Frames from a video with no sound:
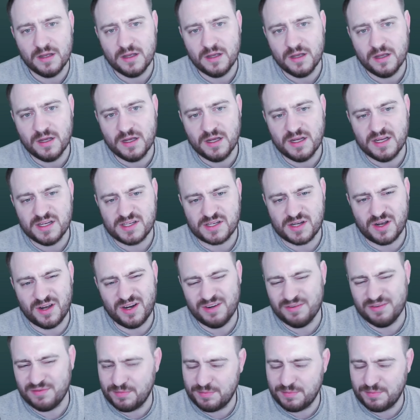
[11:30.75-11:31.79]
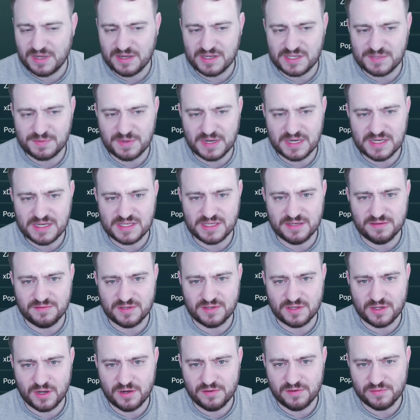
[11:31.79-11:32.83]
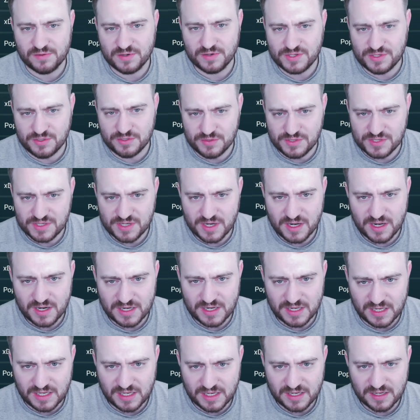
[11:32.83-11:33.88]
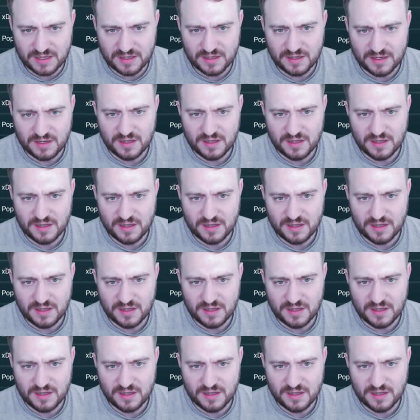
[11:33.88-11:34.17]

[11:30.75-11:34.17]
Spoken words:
is kind of a bit expensive to go for a 2-star here,